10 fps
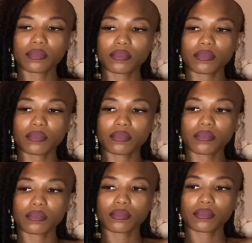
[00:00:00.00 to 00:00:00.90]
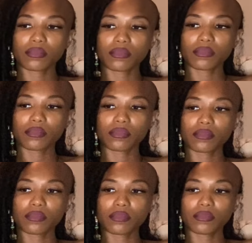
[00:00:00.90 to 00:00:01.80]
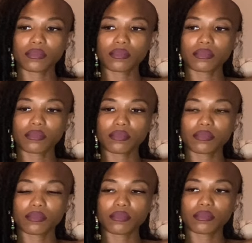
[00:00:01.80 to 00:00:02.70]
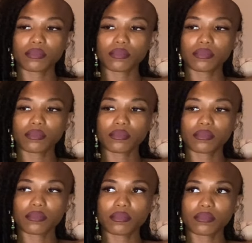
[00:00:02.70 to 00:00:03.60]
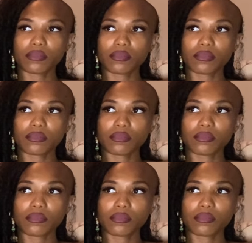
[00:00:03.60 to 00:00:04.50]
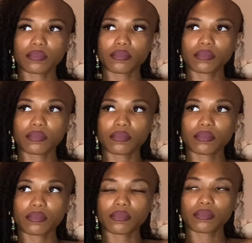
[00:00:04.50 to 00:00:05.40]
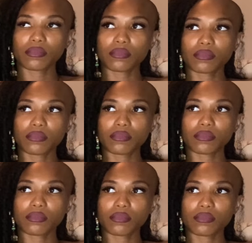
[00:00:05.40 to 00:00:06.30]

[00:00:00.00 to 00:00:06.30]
(not speaking)